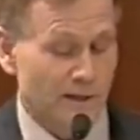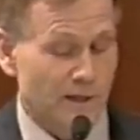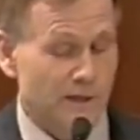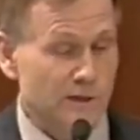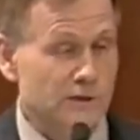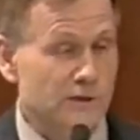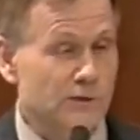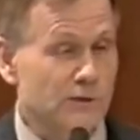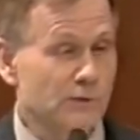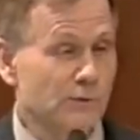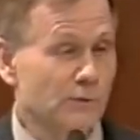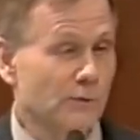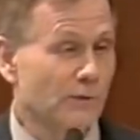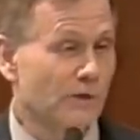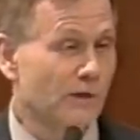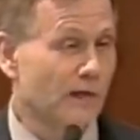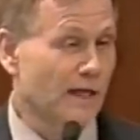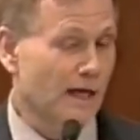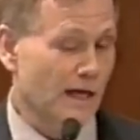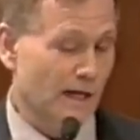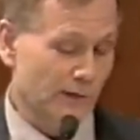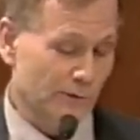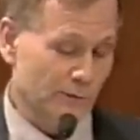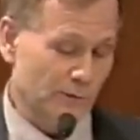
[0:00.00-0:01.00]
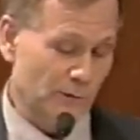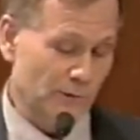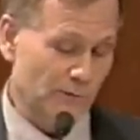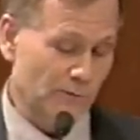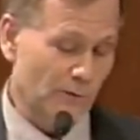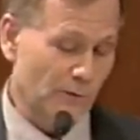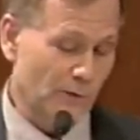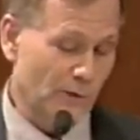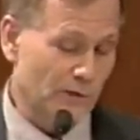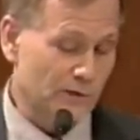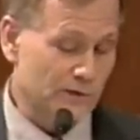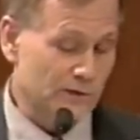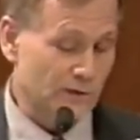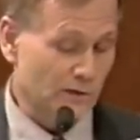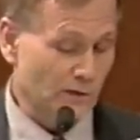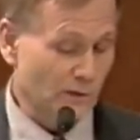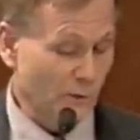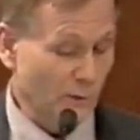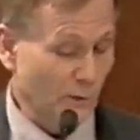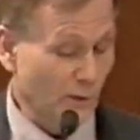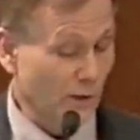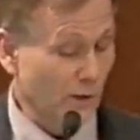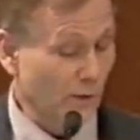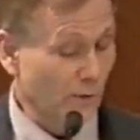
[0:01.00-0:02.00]
a soothing alto voice,
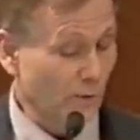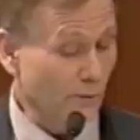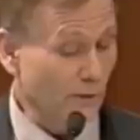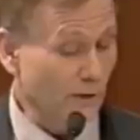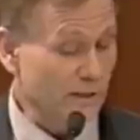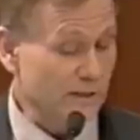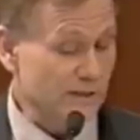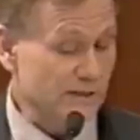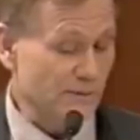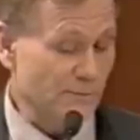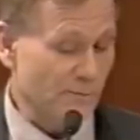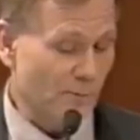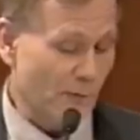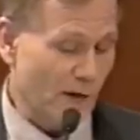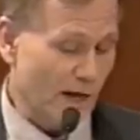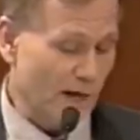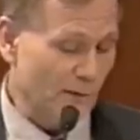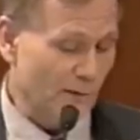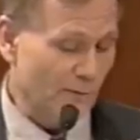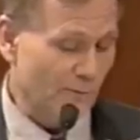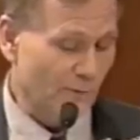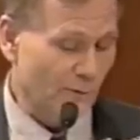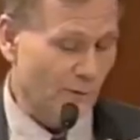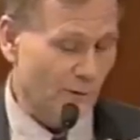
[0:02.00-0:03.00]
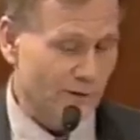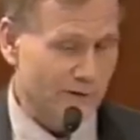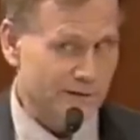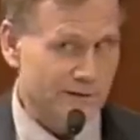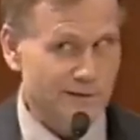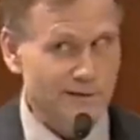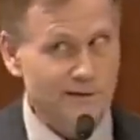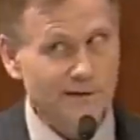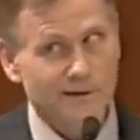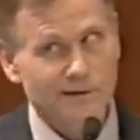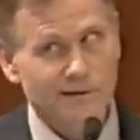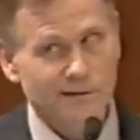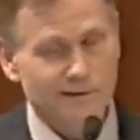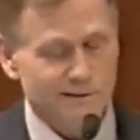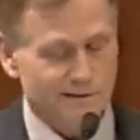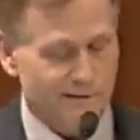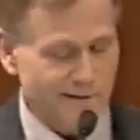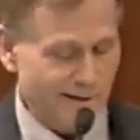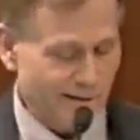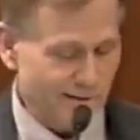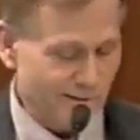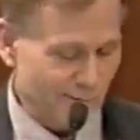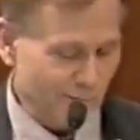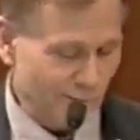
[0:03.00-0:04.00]
or a lyric soprano voice?
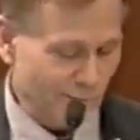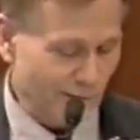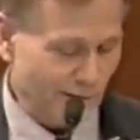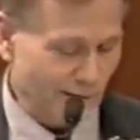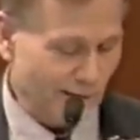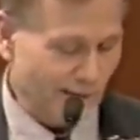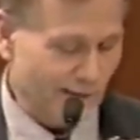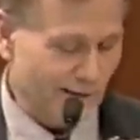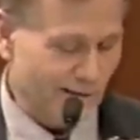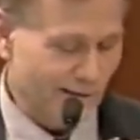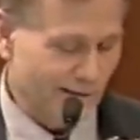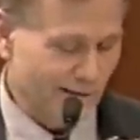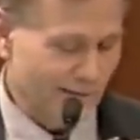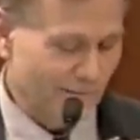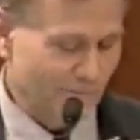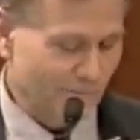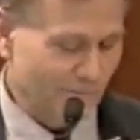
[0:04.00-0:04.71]
Can't do that.